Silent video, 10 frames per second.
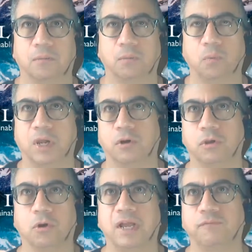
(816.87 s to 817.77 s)
where you
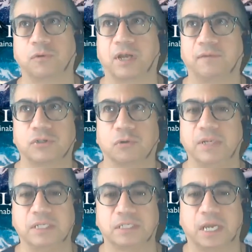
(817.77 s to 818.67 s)
don't have to have so
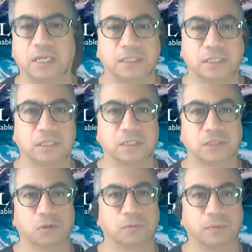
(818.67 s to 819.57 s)
many sizes and
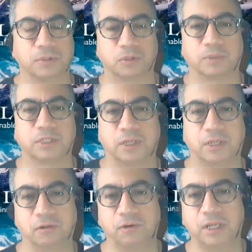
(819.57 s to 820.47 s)
so much
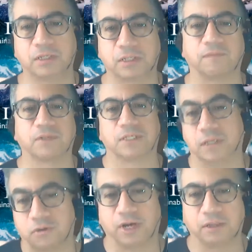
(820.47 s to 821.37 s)
tailoring, is obviously a
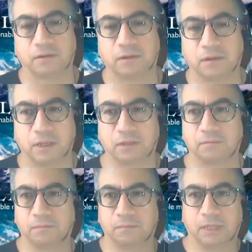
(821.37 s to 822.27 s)
trend, and
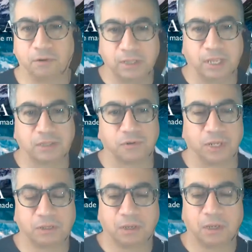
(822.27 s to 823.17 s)
they're in that trend.